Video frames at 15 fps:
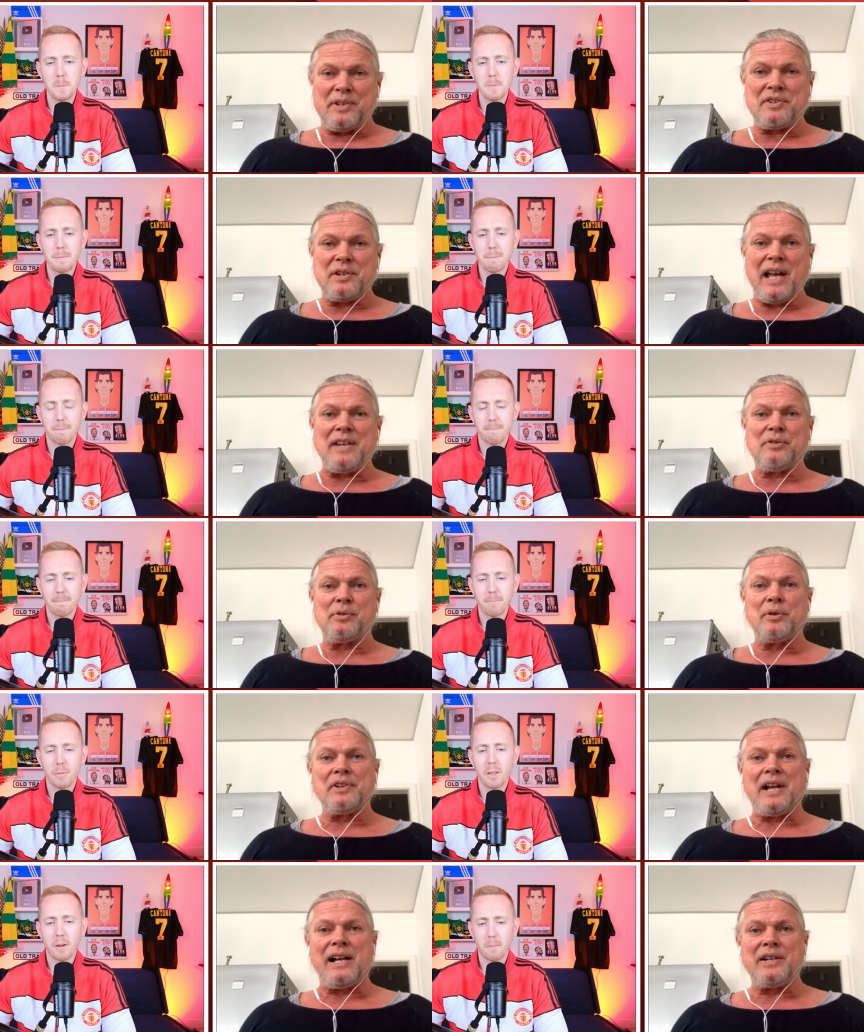
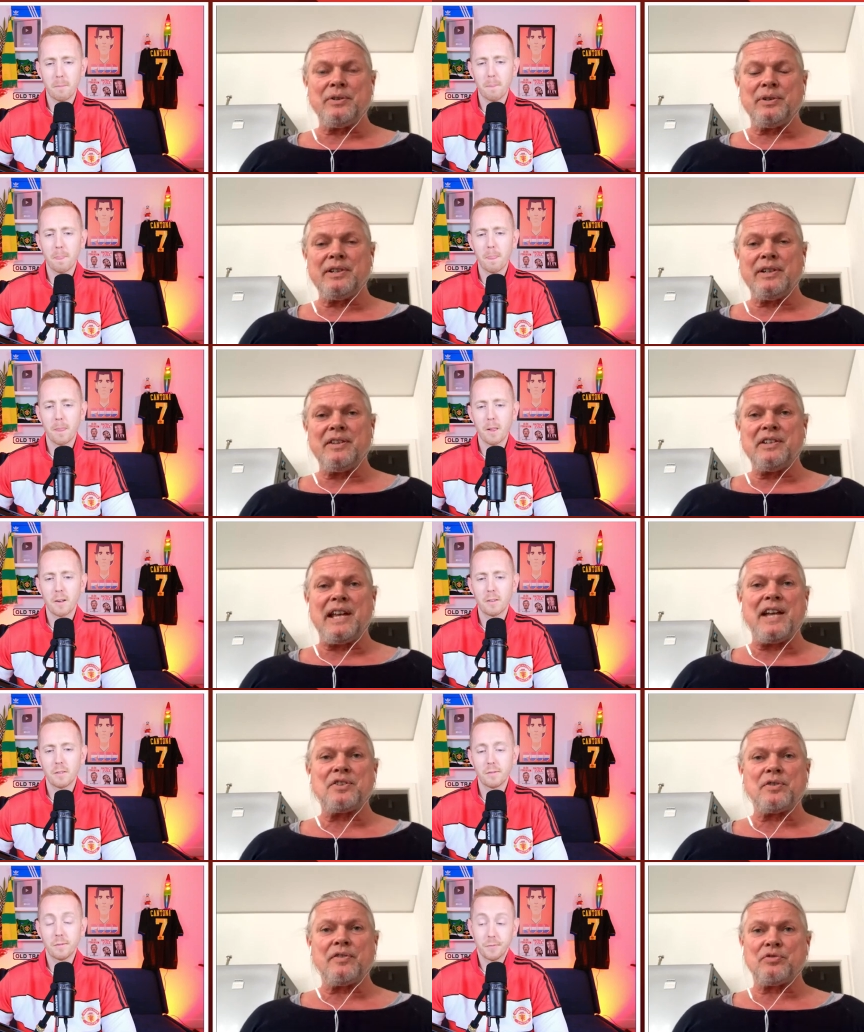Speaker 1: Cristiano Ronaldo in,
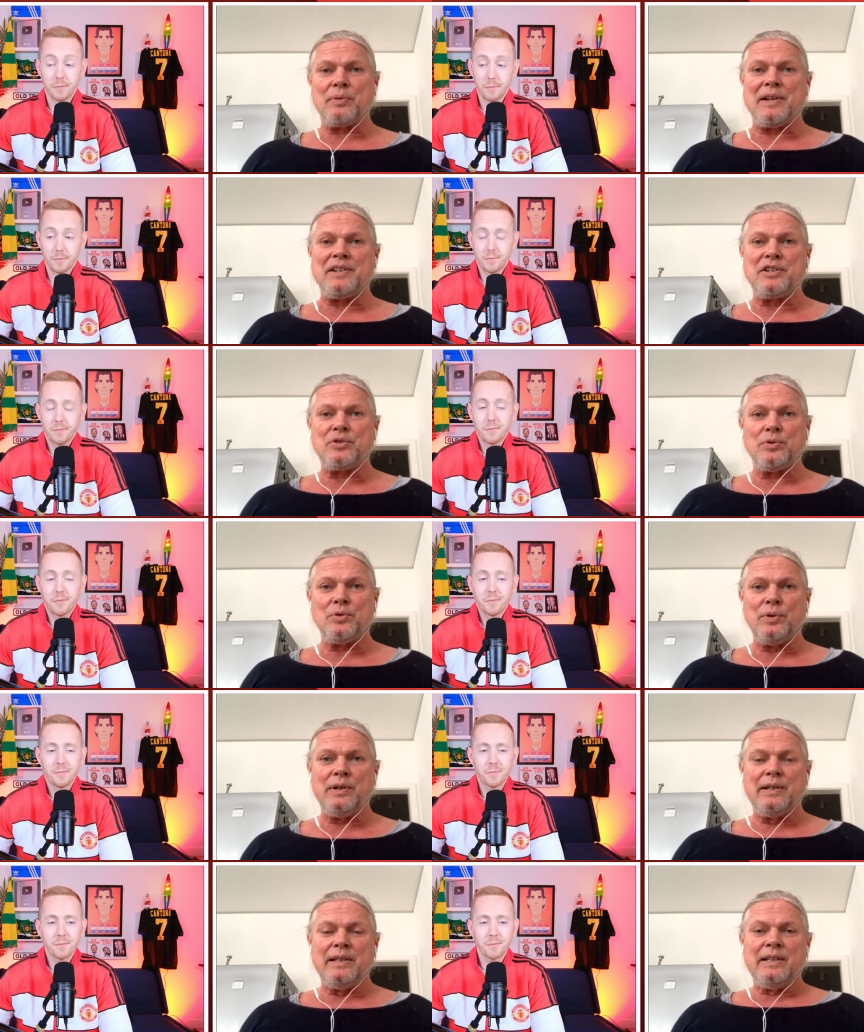in the age of
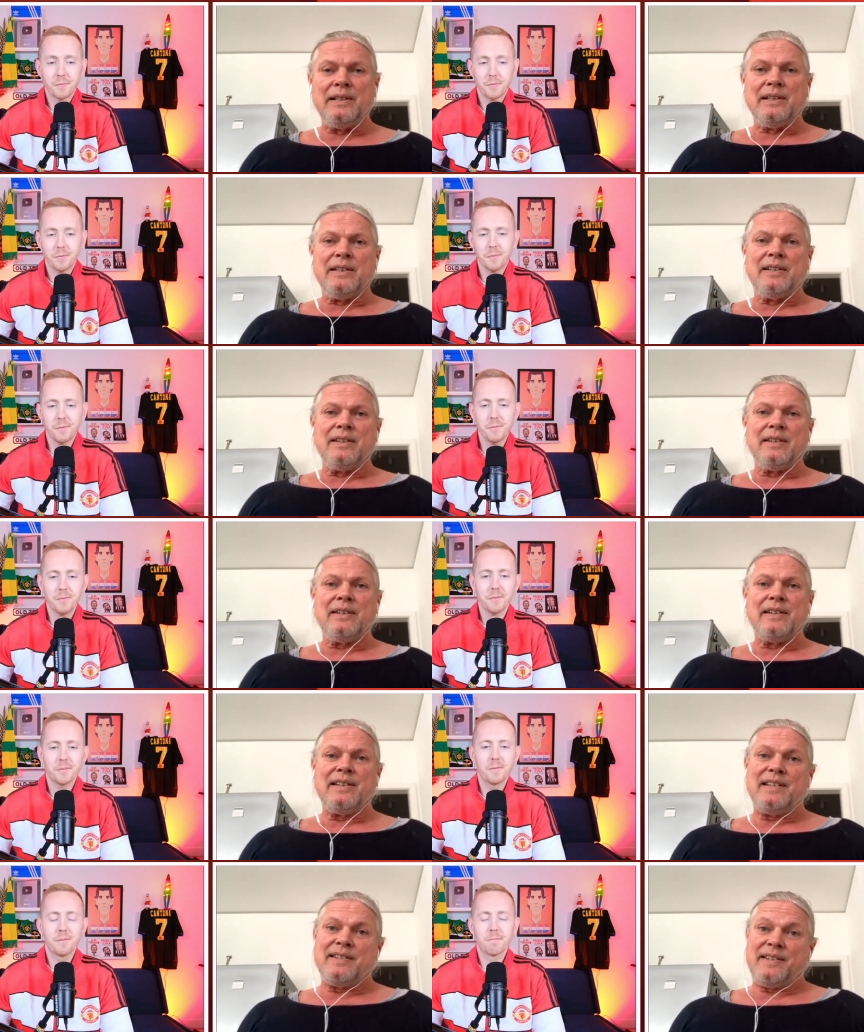twenty-two.
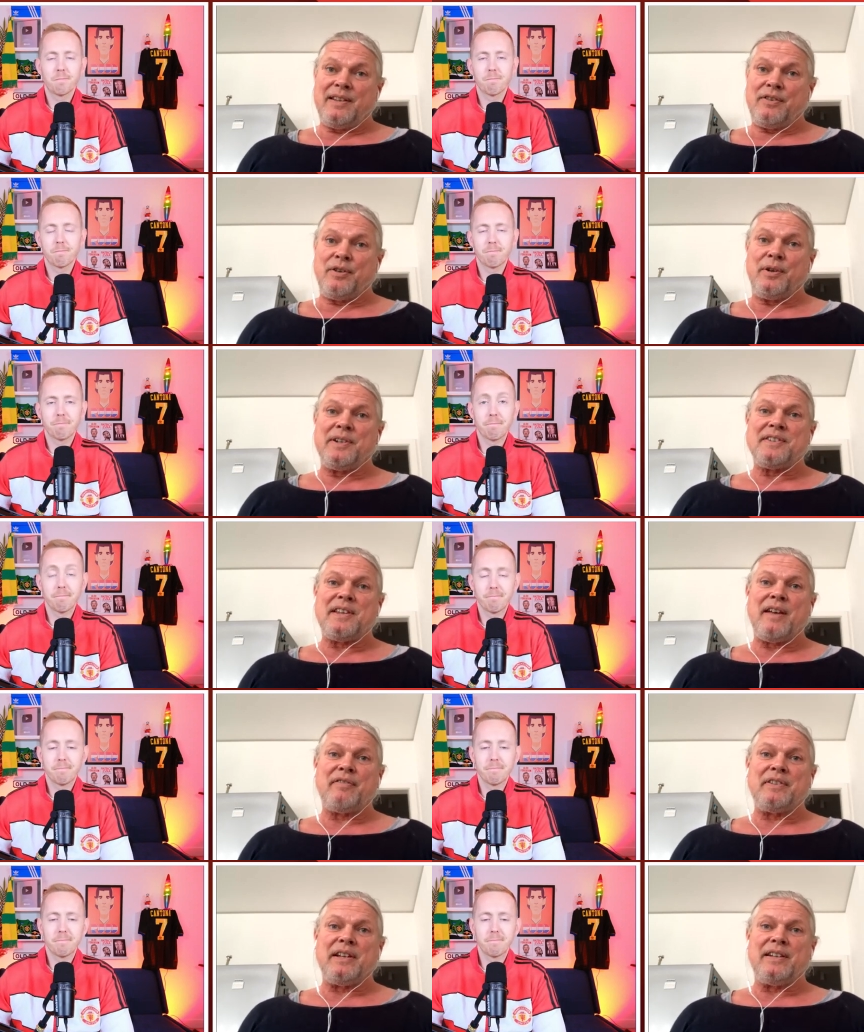Uh, he's
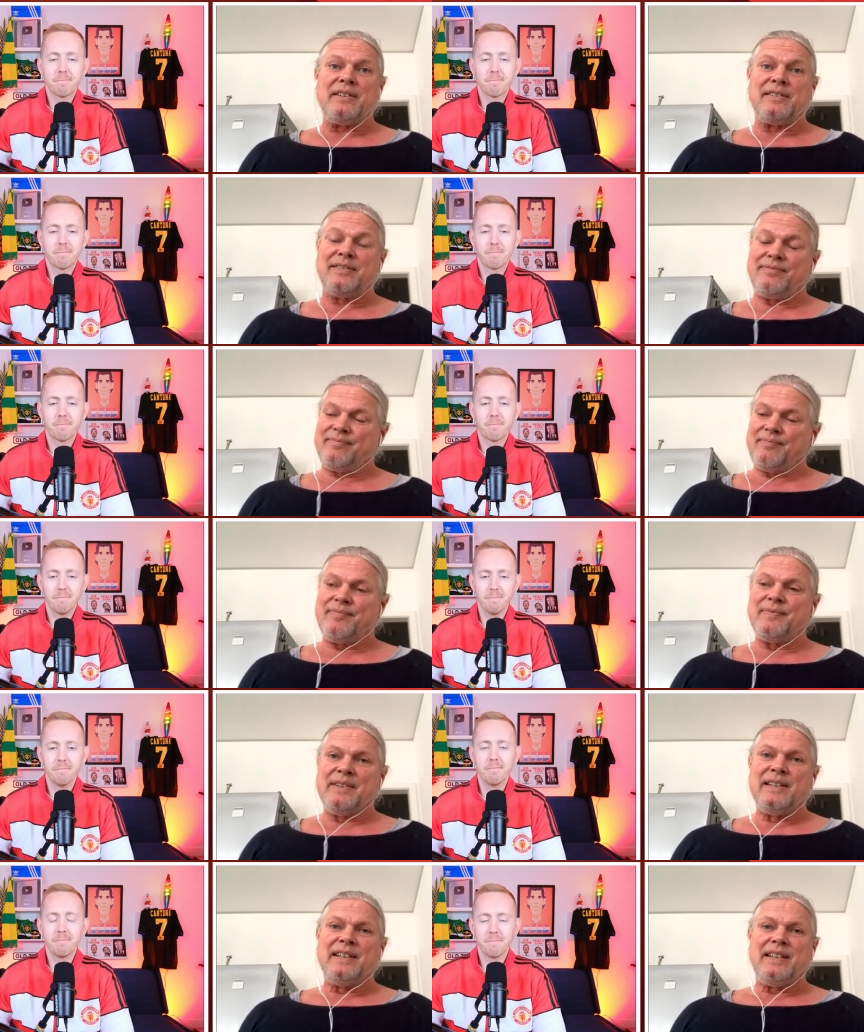thirty-seven, and
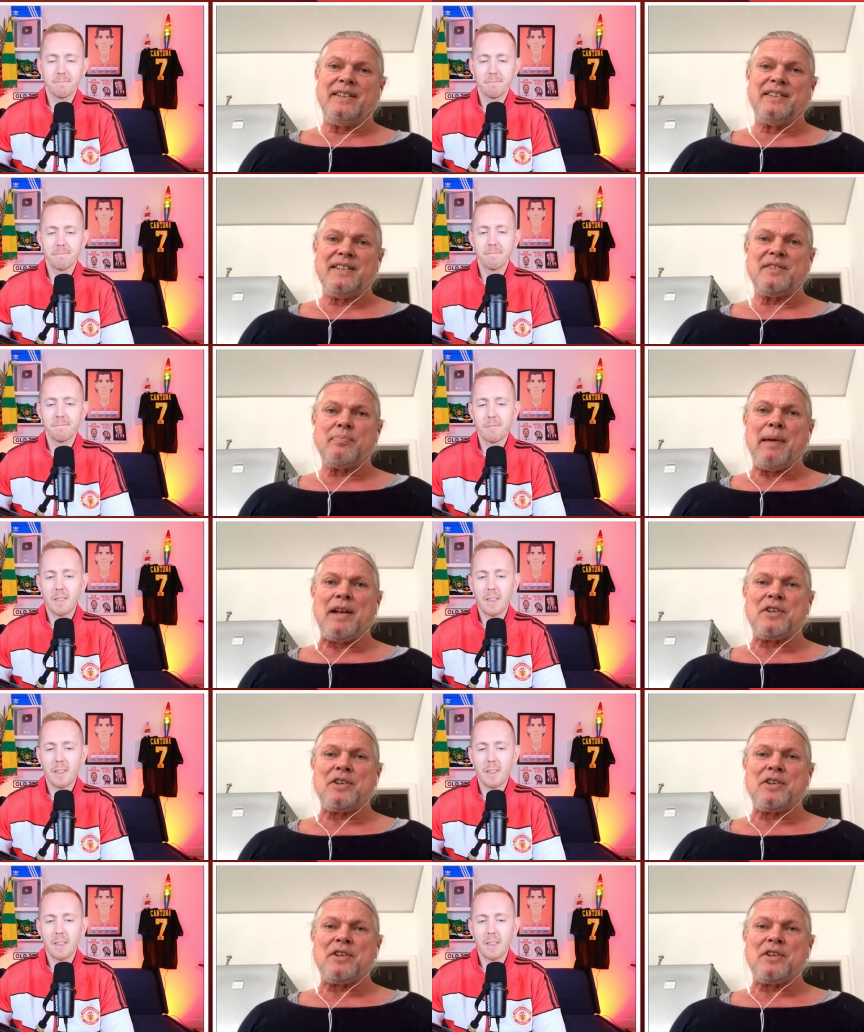mm. in these